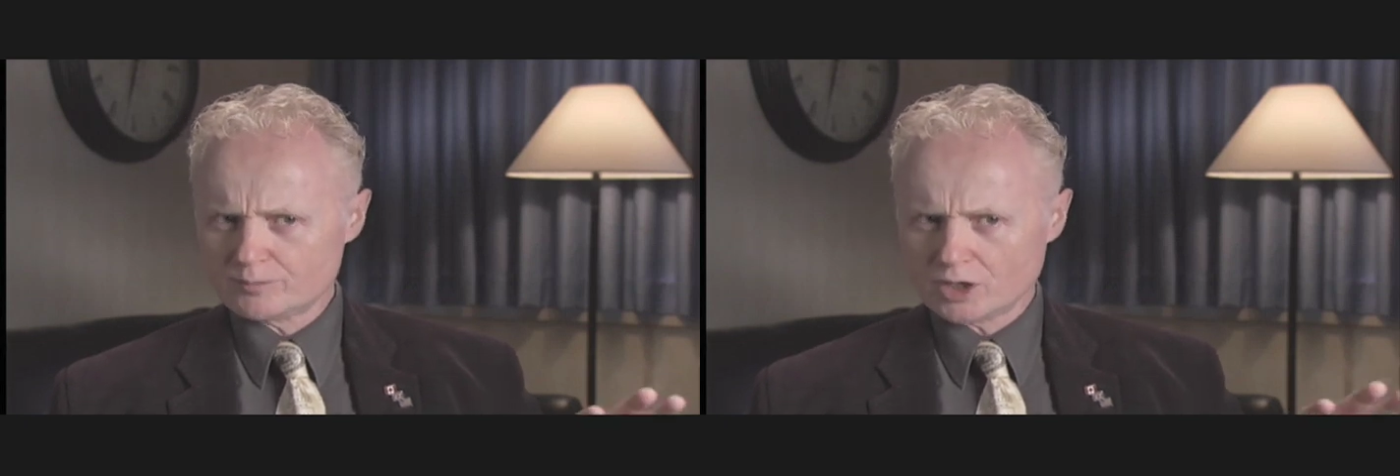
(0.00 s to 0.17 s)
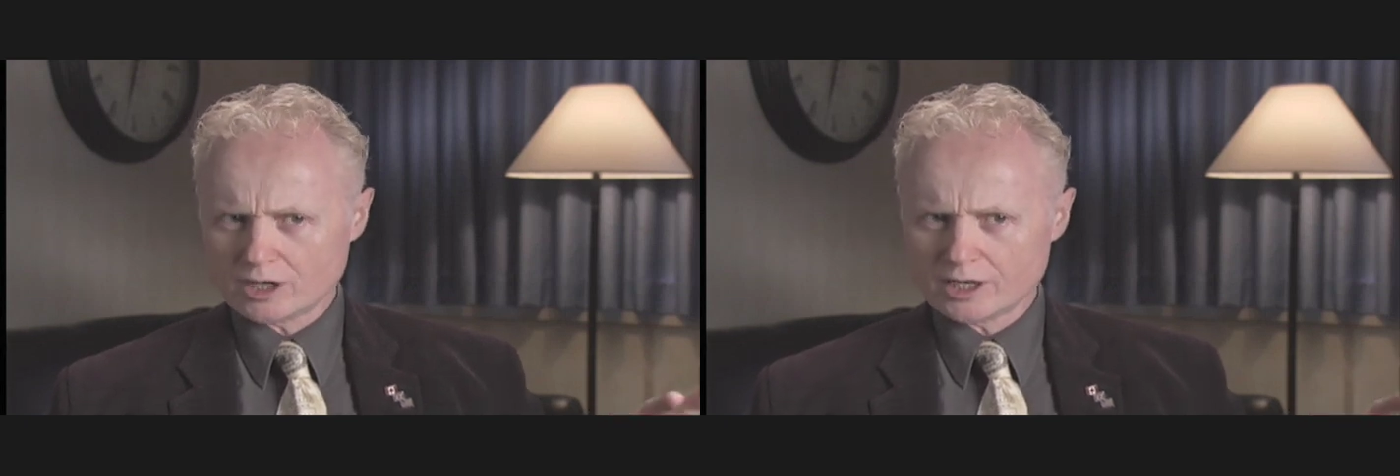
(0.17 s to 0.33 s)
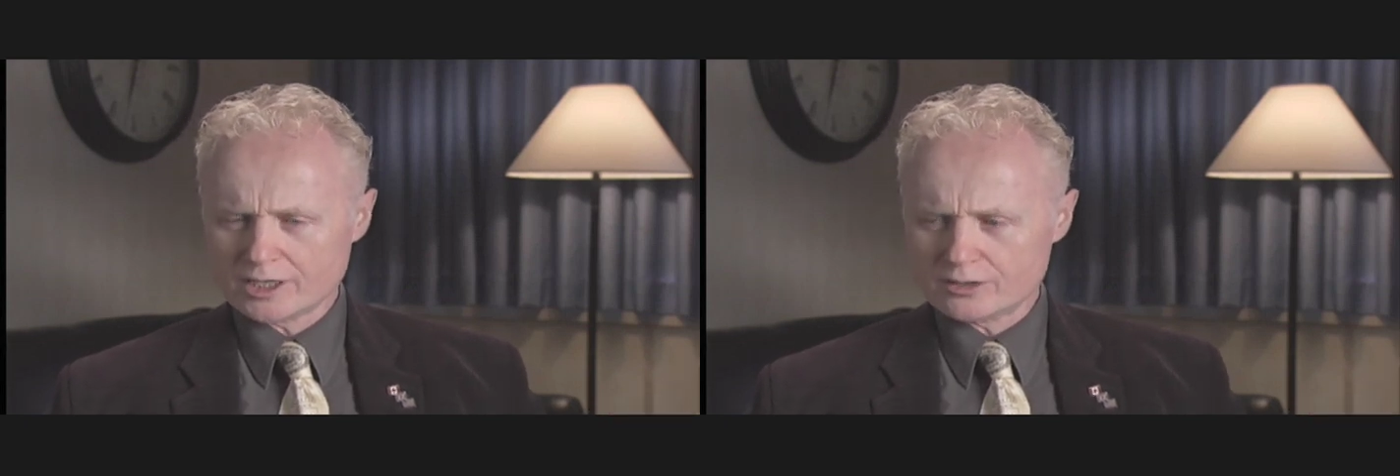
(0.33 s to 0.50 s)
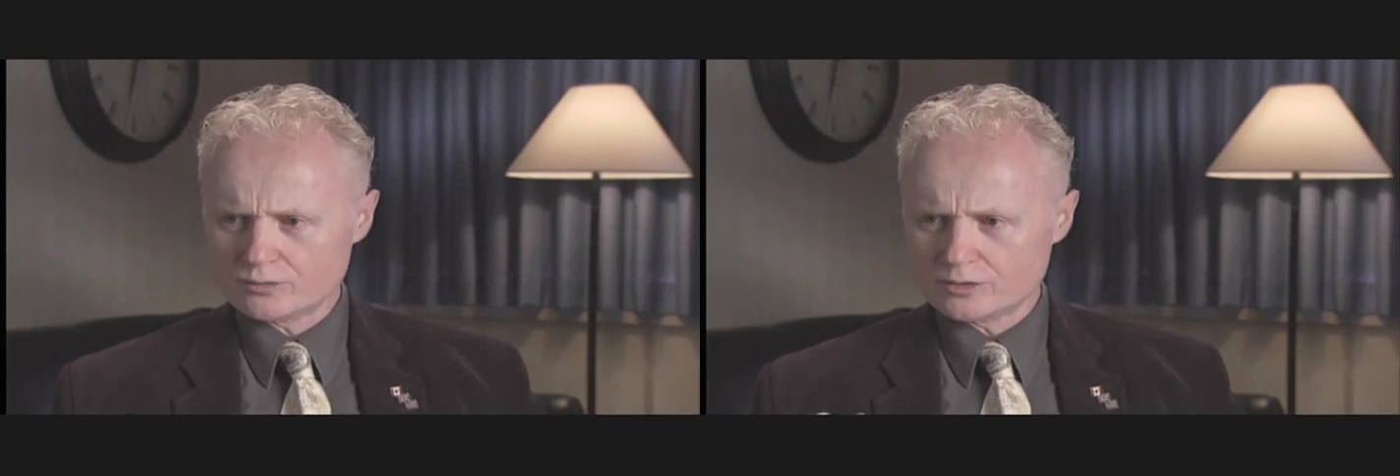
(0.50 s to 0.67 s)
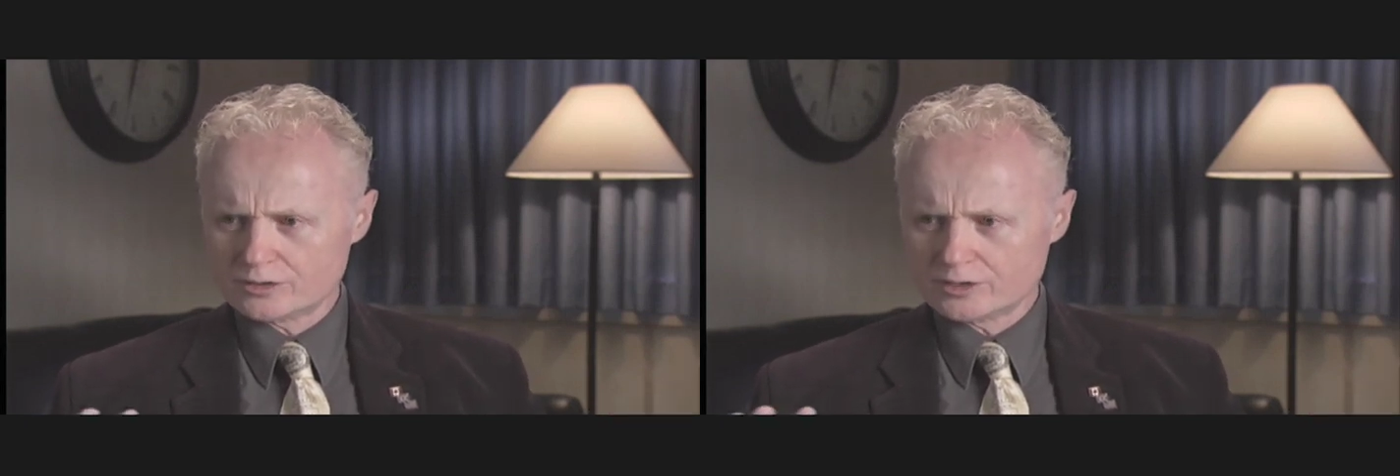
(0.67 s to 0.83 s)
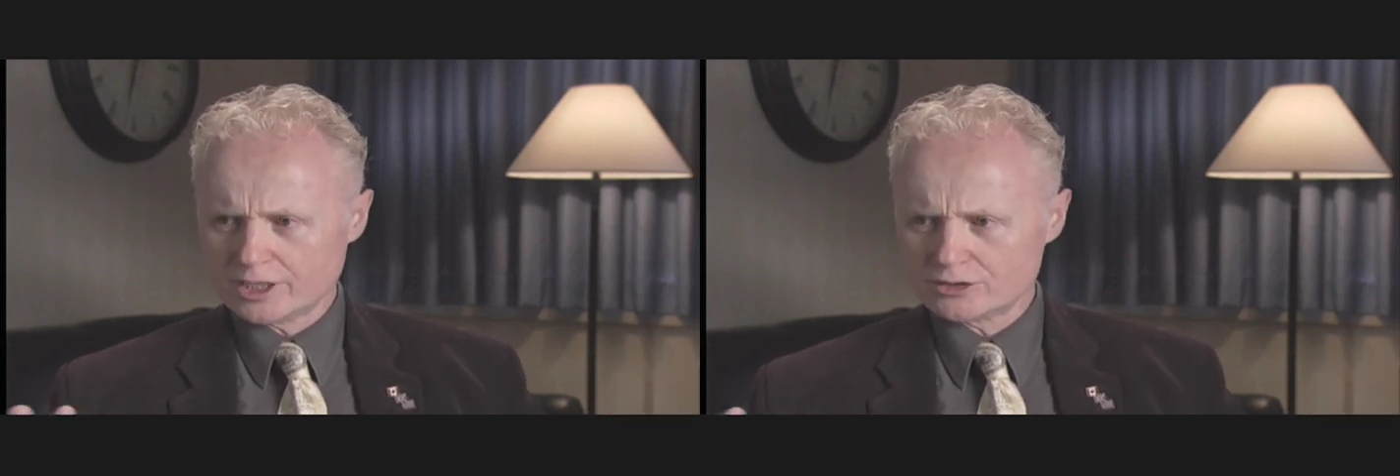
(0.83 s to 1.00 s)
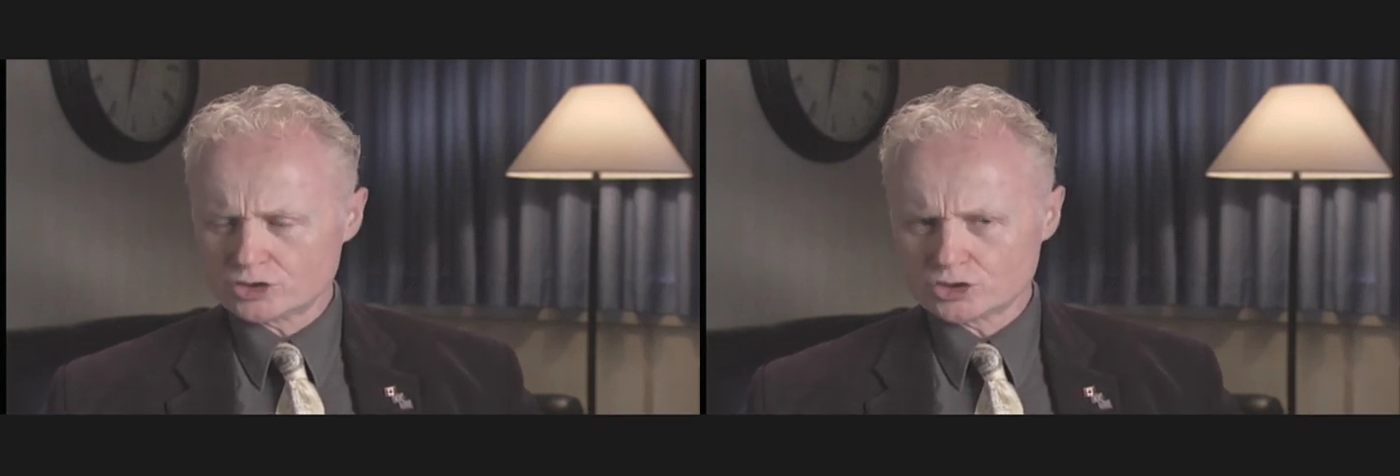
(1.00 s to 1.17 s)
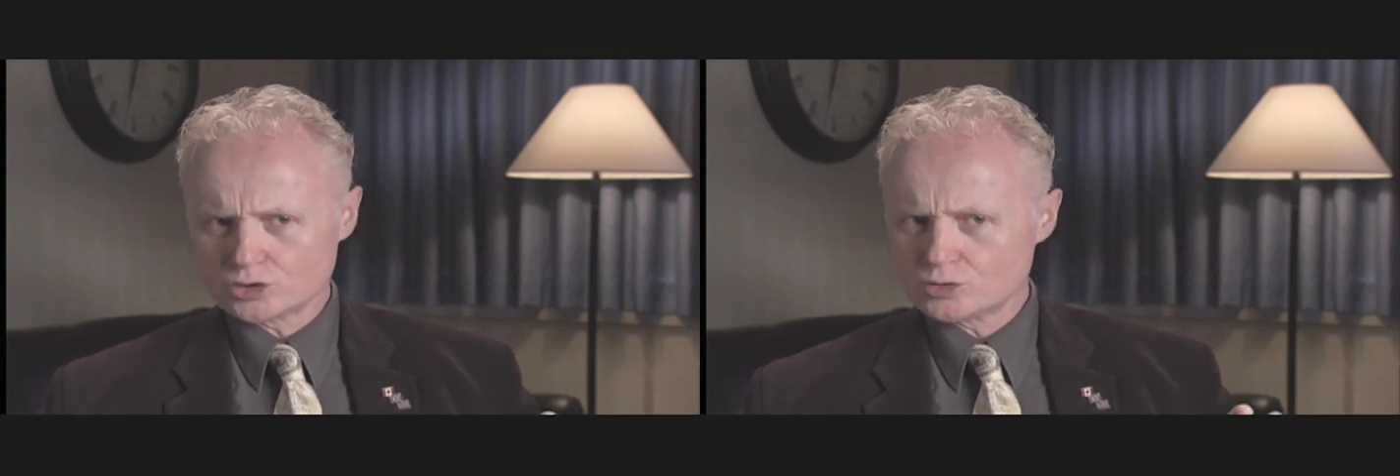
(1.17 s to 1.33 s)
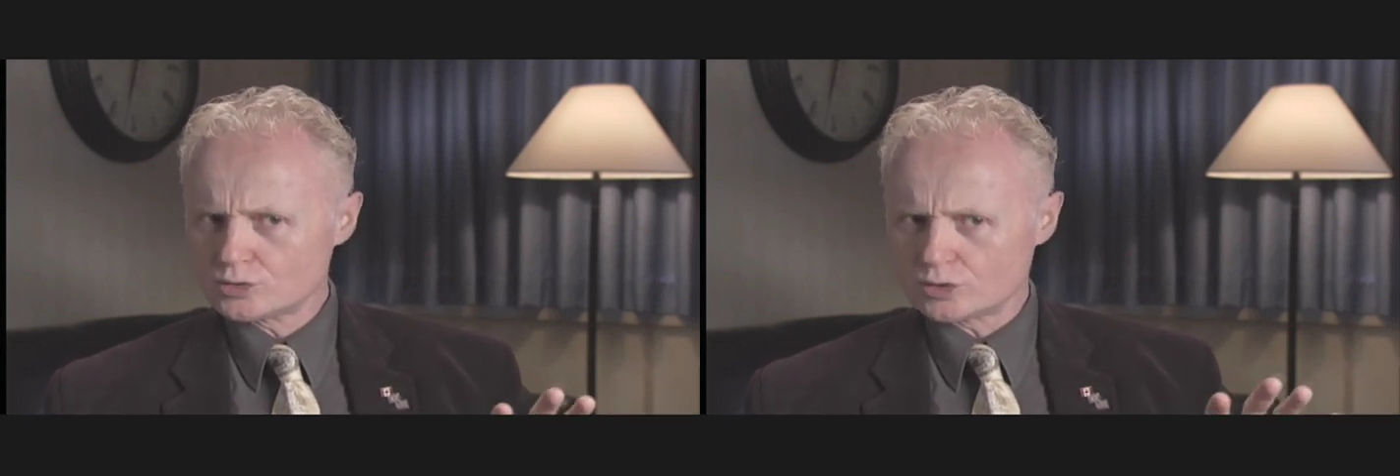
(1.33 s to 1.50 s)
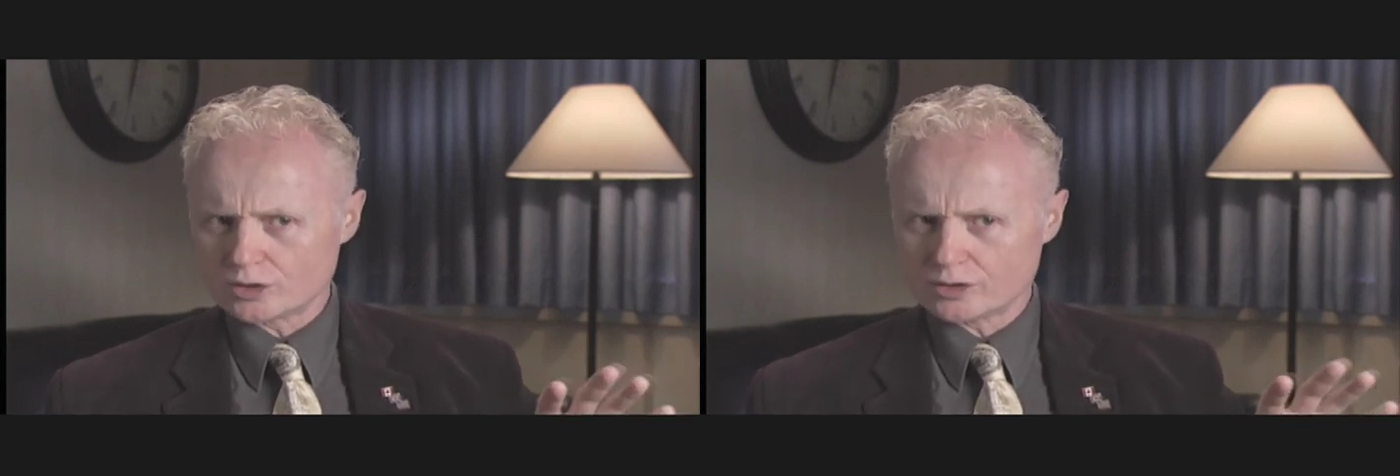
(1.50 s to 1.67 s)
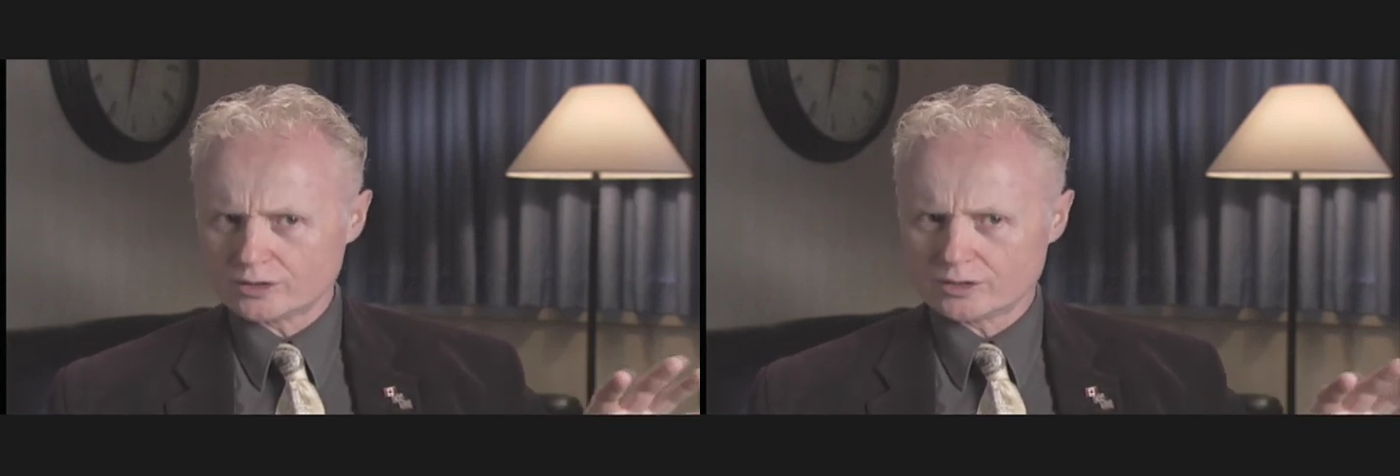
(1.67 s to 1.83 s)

party would ensure